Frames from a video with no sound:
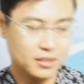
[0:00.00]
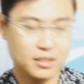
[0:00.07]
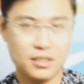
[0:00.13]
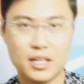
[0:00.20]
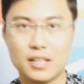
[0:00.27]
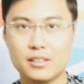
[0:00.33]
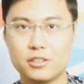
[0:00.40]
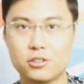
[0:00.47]

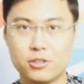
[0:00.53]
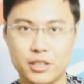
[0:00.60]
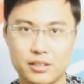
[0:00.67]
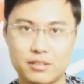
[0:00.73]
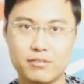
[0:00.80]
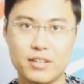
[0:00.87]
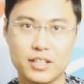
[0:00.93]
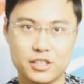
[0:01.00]
turn on the
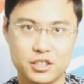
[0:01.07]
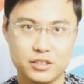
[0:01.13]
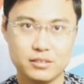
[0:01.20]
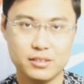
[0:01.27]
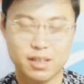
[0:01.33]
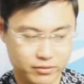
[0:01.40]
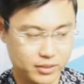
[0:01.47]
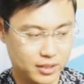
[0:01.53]
trainer
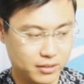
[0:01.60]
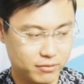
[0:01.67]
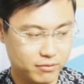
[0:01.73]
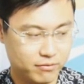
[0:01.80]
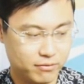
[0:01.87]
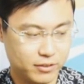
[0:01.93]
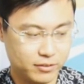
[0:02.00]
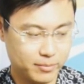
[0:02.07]
function of the
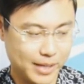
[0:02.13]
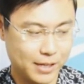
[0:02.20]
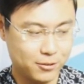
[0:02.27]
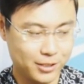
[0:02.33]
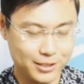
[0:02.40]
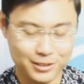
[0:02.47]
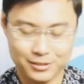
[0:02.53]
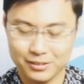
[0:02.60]
football
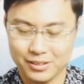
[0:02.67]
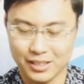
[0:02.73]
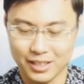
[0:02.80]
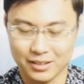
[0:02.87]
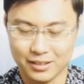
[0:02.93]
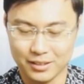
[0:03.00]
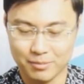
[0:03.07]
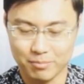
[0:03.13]
radio,
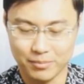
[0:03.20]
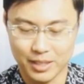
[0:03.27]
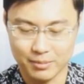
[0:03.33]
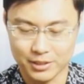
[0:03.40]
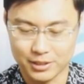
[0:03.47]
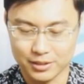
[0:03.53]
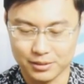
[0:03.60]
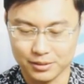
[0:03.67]
and let
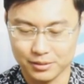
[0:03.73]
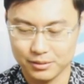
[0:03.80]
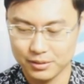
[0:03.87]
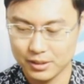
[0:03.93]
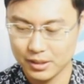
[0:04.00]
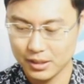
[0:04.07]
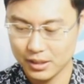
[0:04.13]
me show you.